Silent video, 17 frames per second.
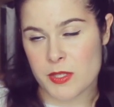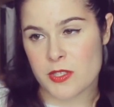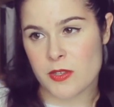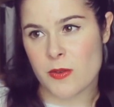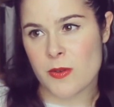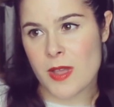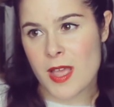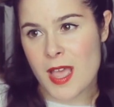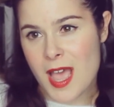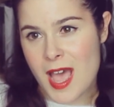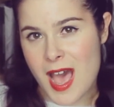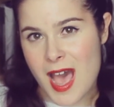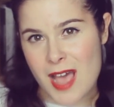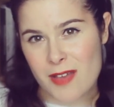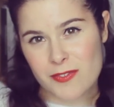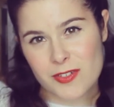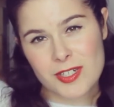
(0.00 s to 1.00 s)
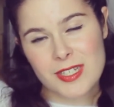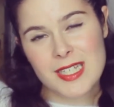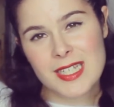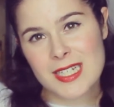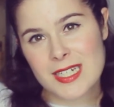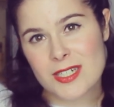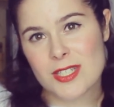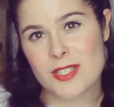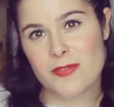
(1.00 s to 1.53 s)
So after
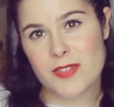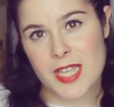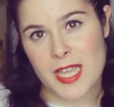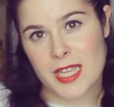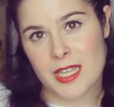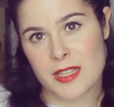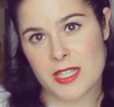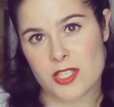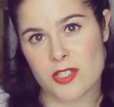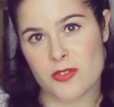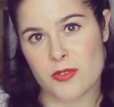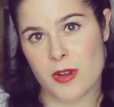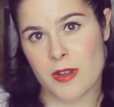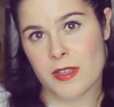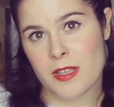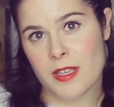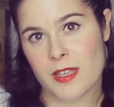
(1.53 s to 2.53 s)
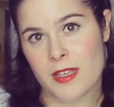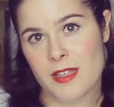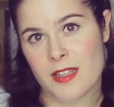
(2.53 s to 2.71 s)
years of taking this drug,